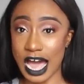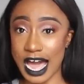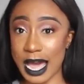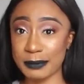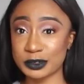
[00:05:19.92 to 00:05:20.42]

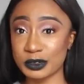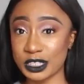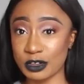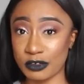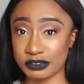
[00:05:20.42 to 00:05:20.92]
I
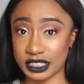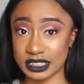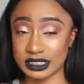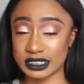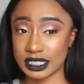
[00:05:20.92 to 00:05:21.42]
absolutely love
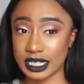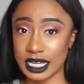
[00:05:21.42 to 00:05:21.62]
this.